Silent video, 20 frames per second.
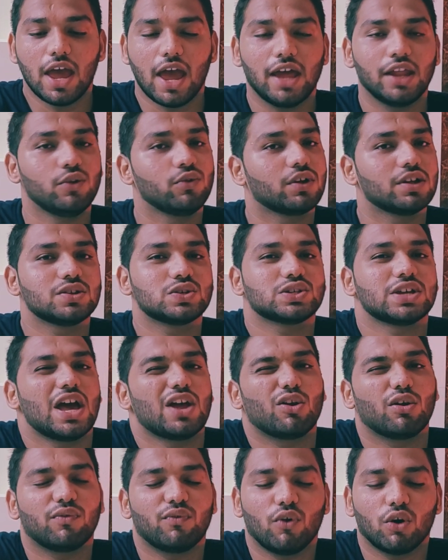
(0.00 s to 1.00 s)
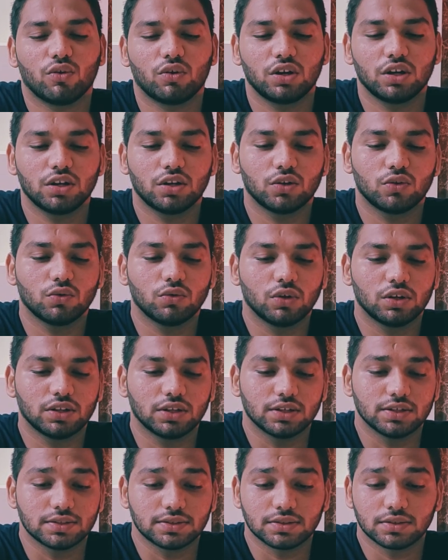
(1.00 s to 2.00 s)
and you can share or forward it to
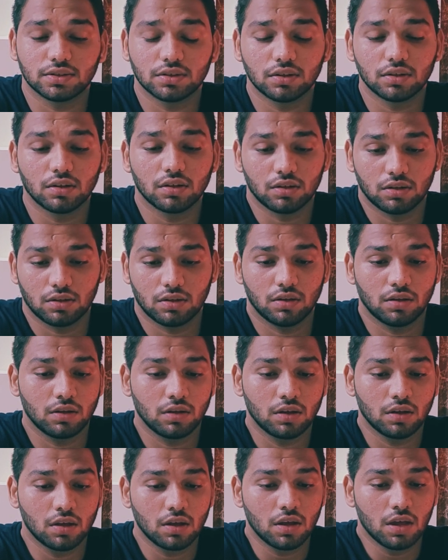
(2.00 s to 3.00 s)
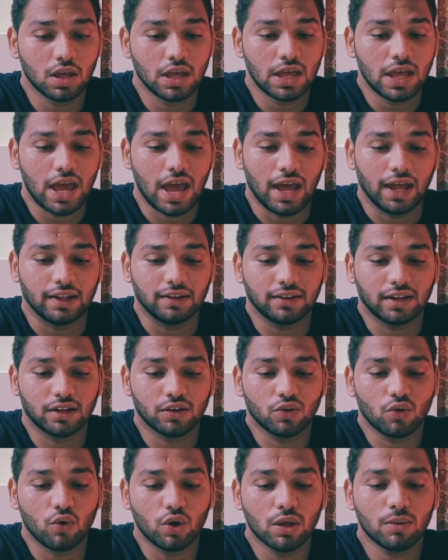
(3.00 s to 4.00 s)
others. And
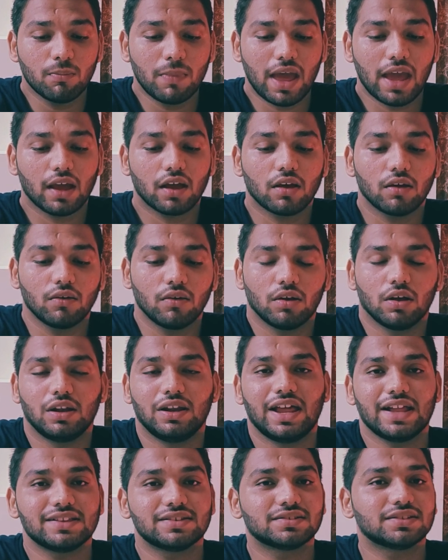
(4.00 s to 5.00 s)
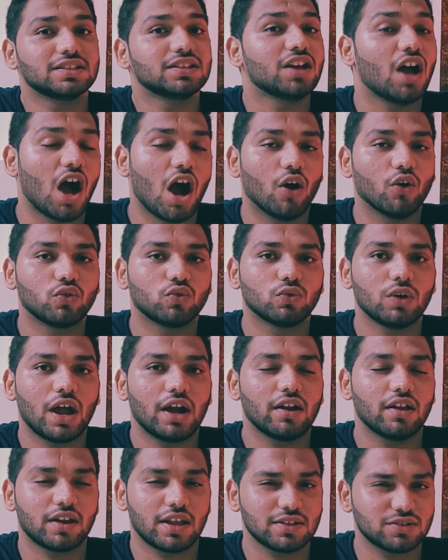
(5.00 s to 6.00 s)
then going back, let's see how to
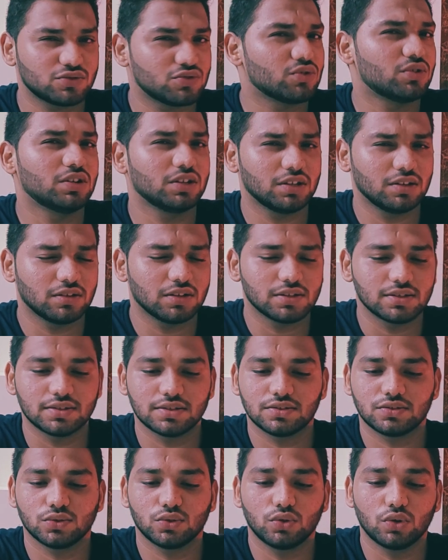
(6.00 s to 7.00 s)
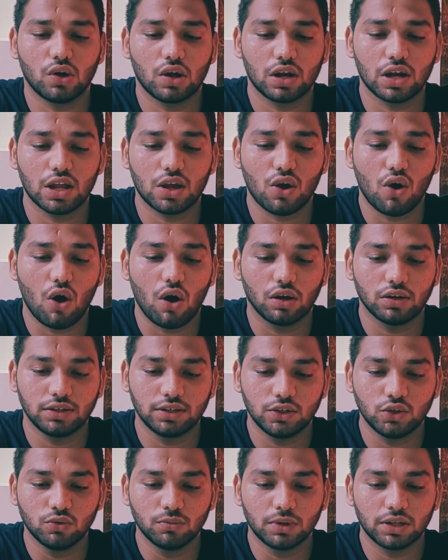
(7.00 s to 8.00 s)
add a restaurant in this. So click on
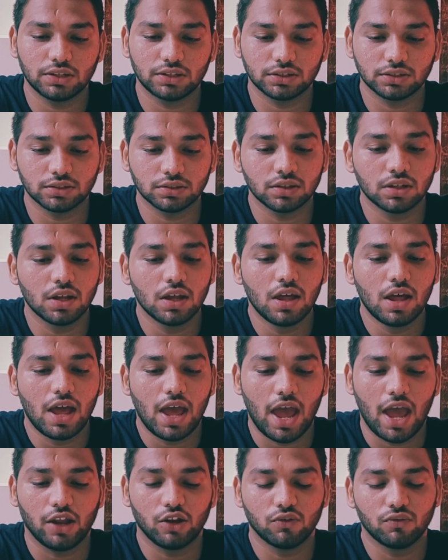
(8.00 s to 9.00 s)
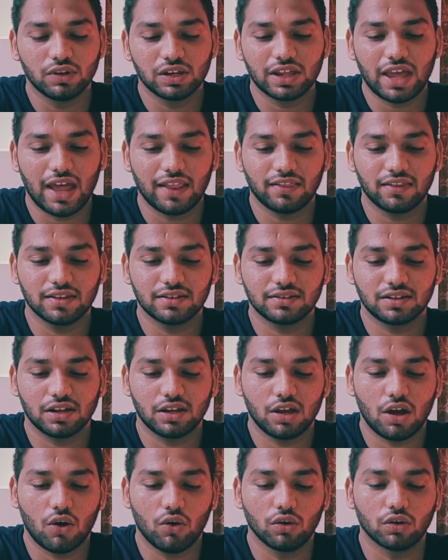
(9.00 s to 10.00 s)
new button and you will get this
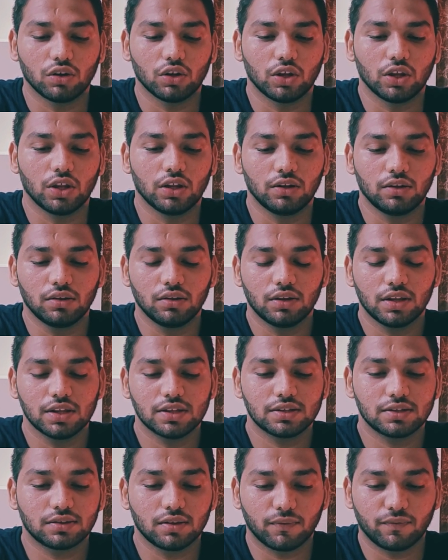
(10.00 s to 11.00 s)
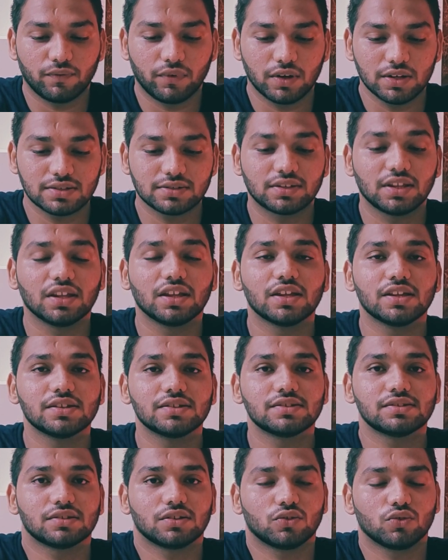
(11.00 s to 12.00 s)
layout. In this, the first thing
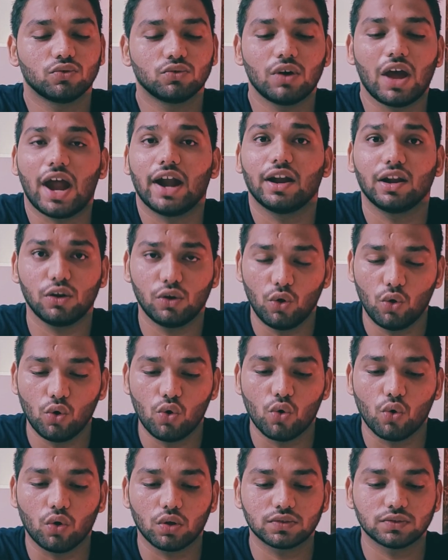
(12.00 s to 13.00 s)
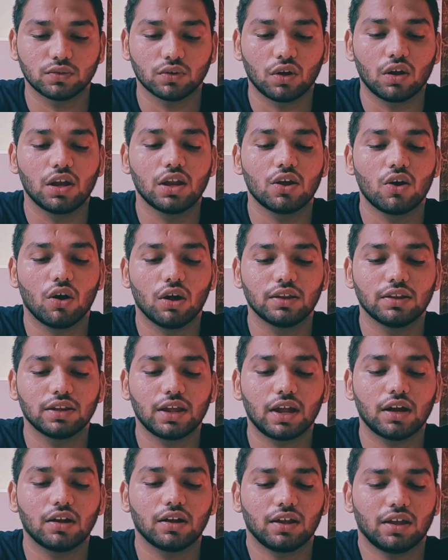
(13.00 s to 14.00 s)
is to add a logo. So click on
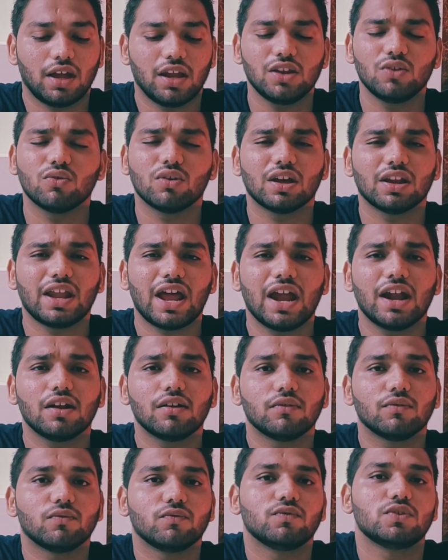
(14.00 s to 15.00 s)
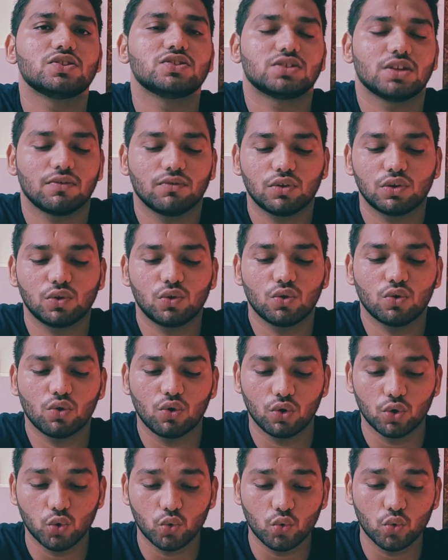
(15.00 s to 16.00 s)
that and you can add whichever
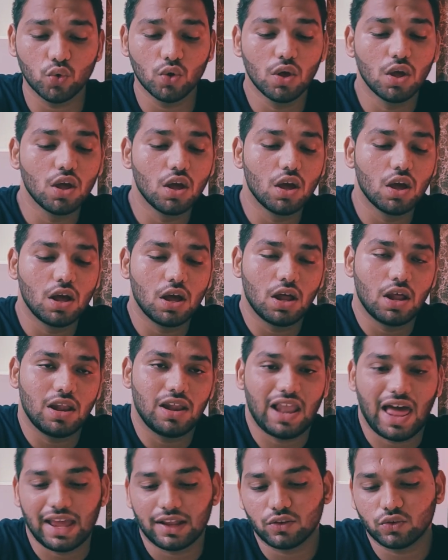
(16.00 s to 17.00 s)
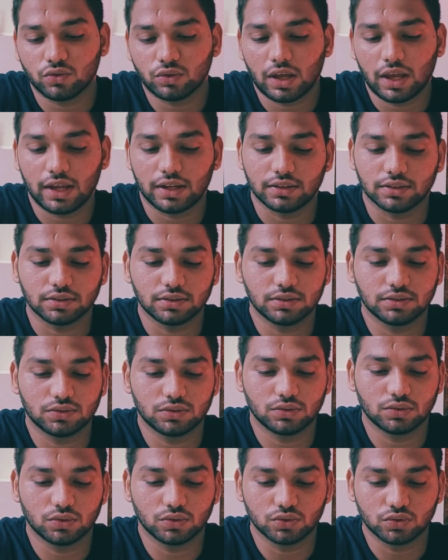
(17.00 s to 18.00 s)
logo you like to add.
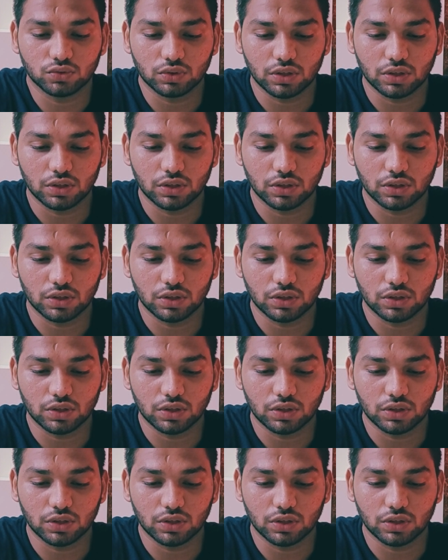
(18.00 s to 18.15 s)
So go to